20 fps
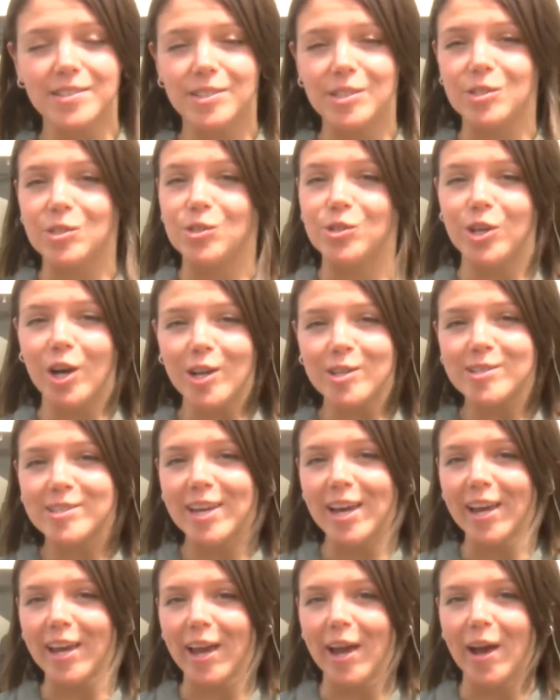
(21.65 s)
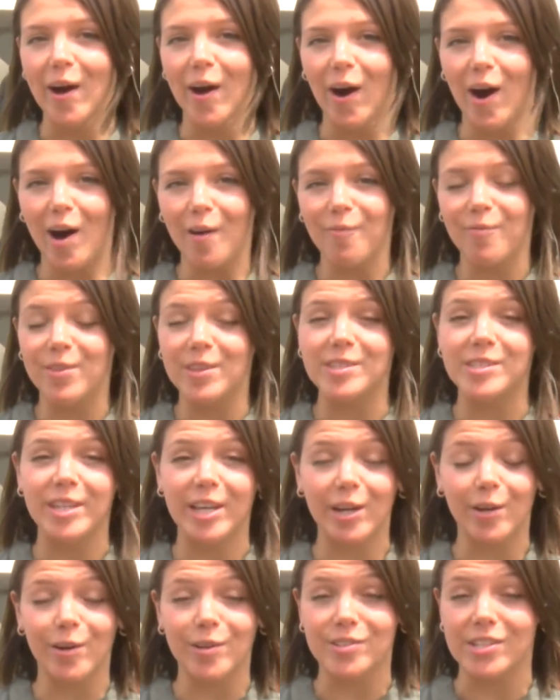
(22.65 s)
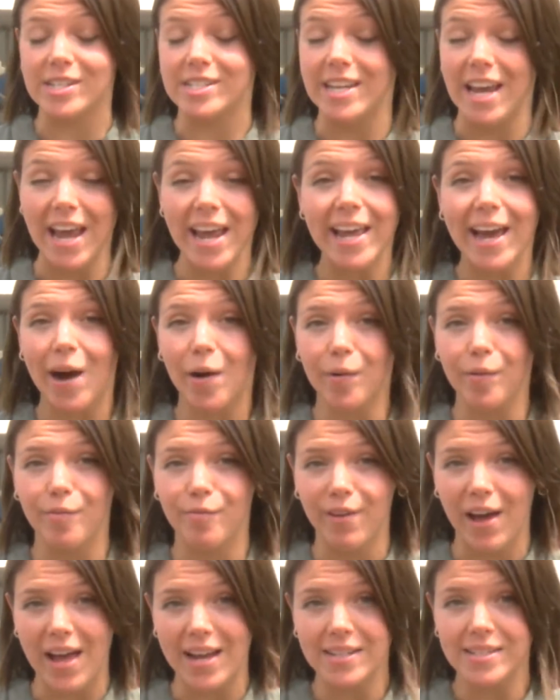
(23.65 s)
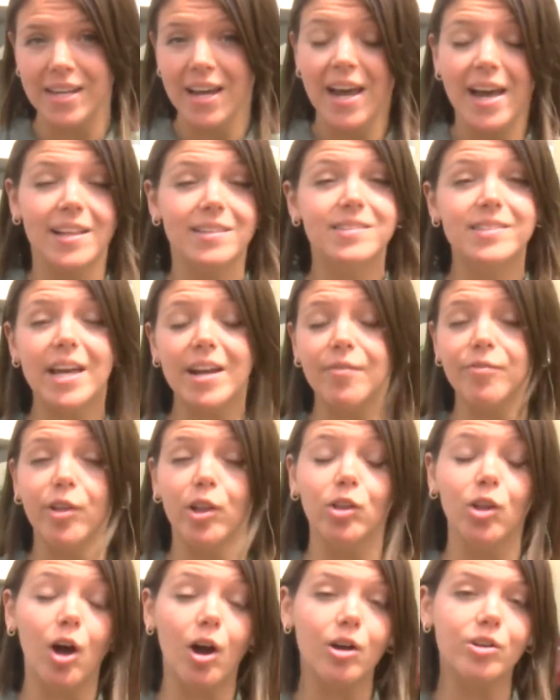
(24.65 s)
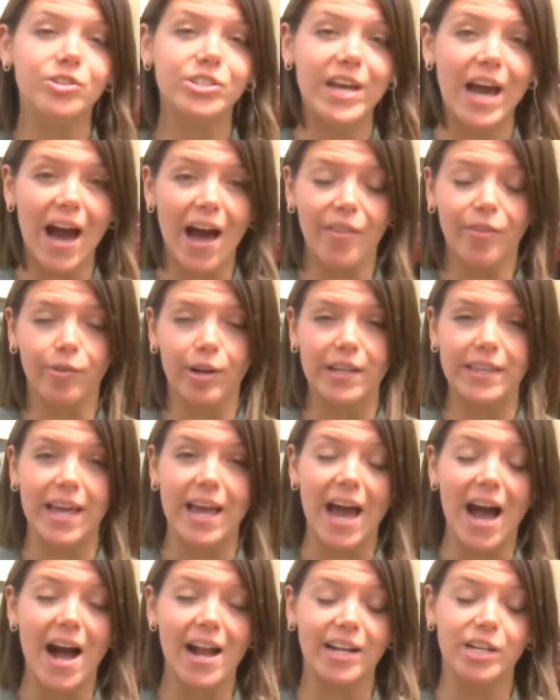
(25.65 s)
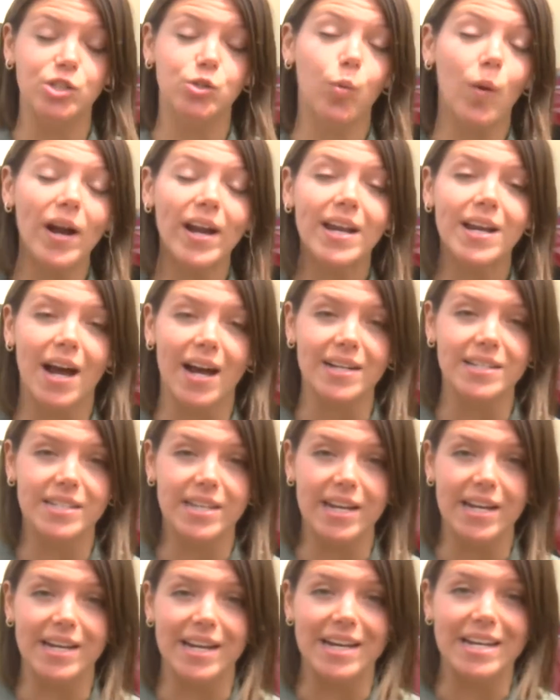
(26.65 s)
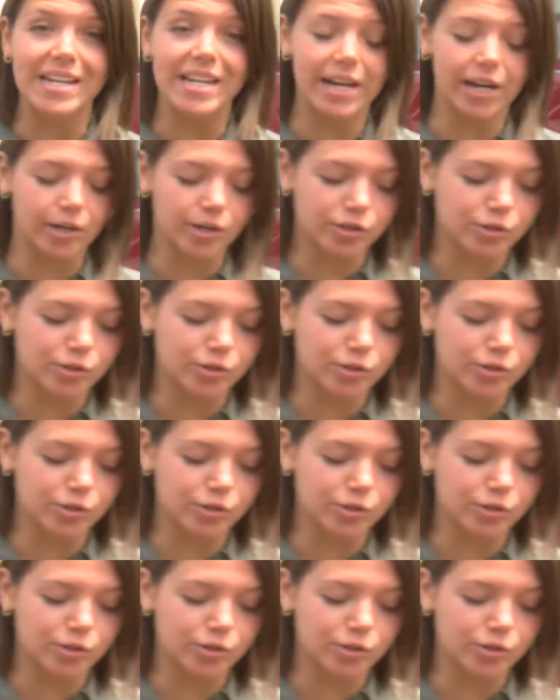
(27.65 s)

is just kicking off this year as a takeout event instead of the large gathering they had in 2019 and years